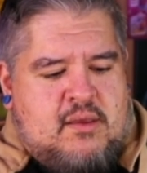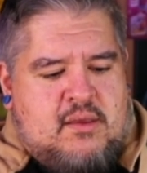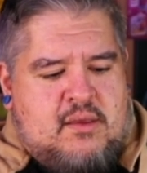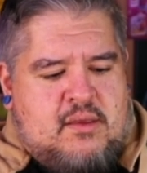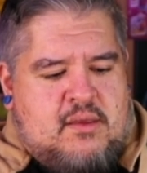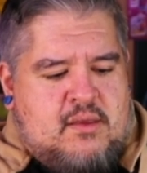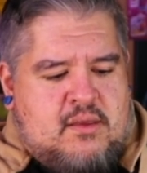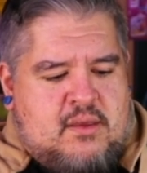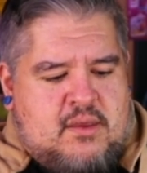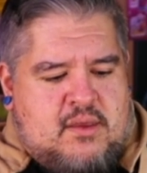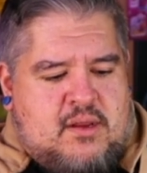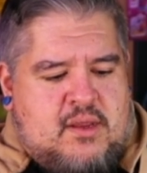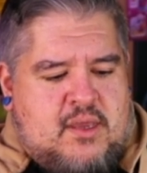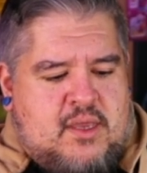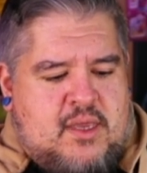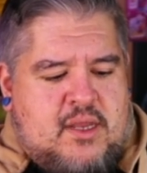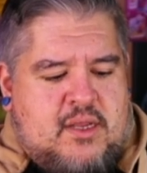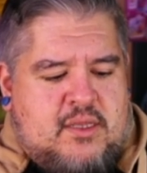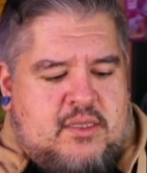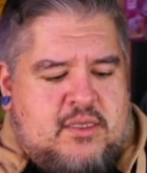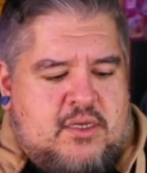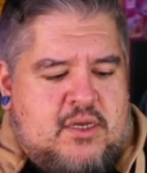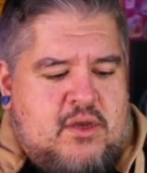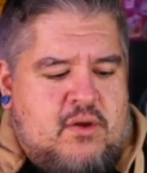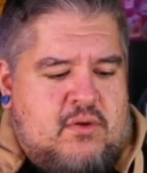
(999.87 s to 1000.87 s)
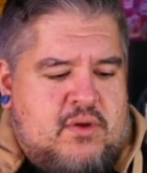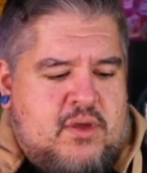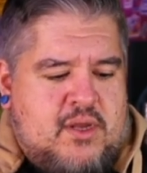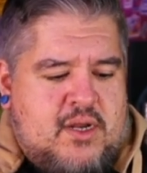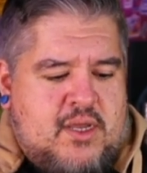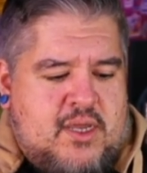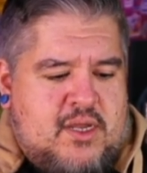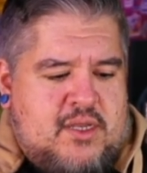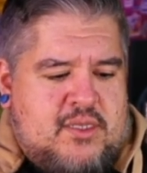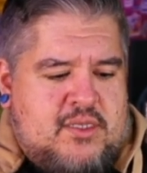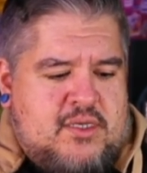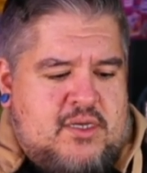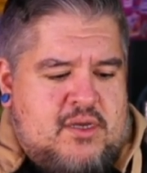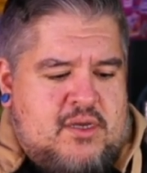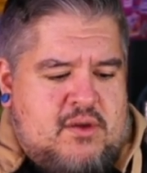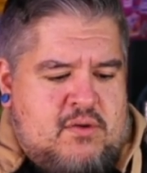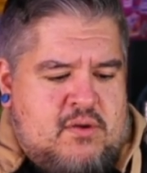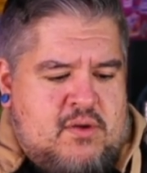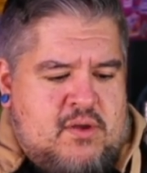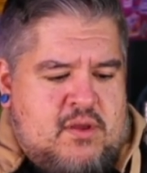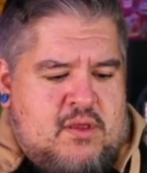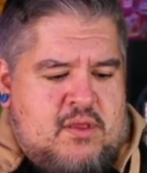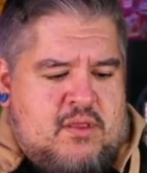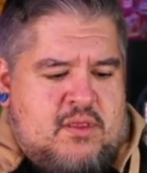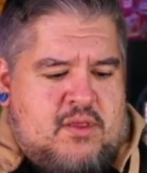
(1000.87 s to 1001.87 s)
Can I get it to go?
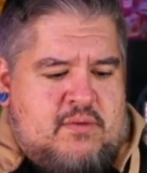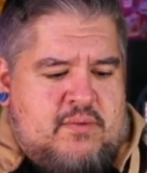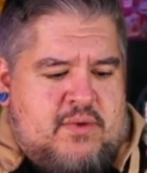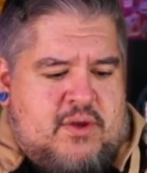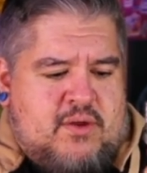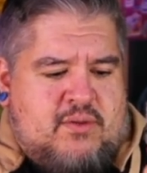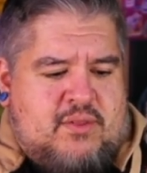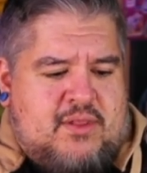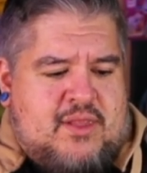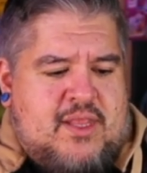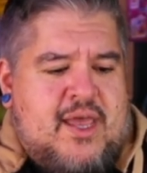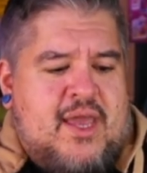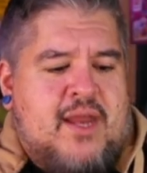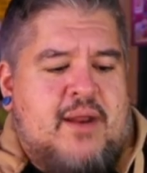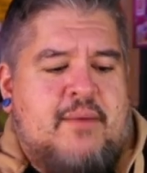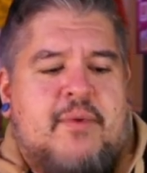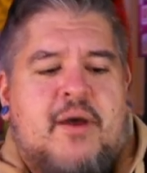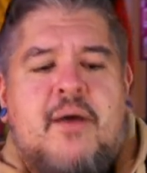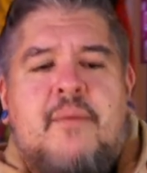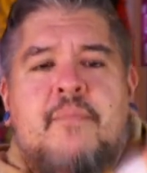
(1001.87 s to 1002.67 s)
There we go. Line them up.